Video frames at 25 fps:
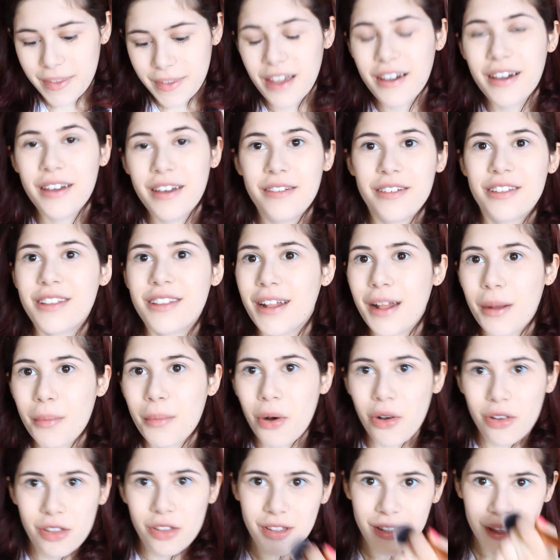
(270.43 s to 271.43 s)
I always say that
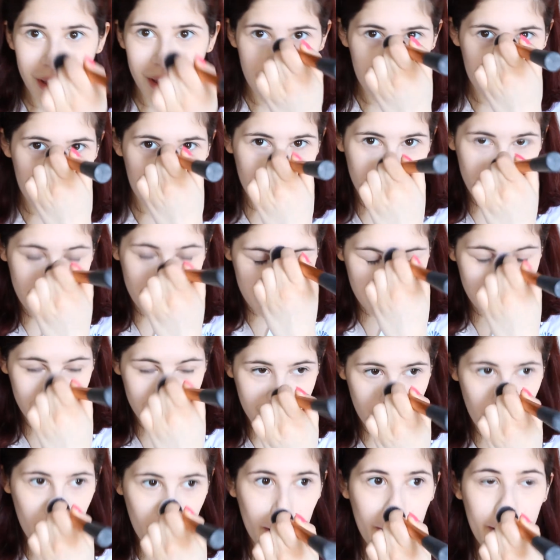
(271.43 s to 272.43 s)
poshly, and
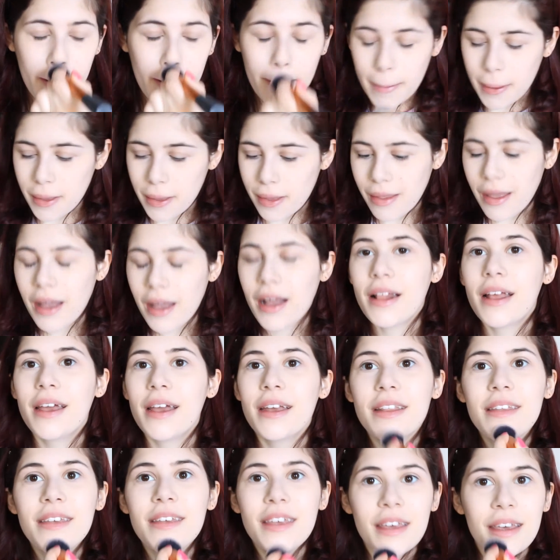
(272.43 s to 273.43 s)
it's
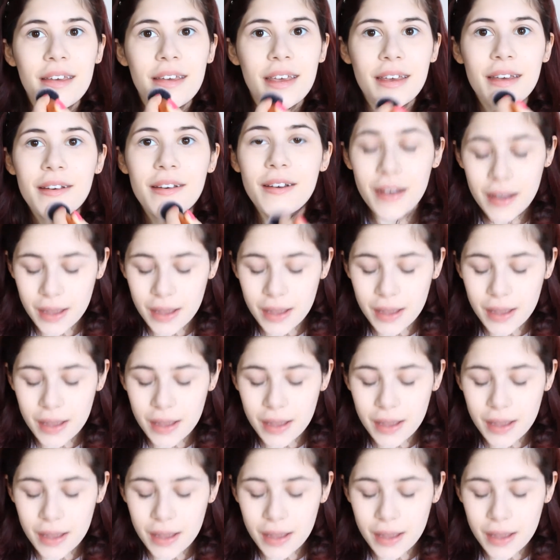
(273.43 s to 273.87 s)
highlighting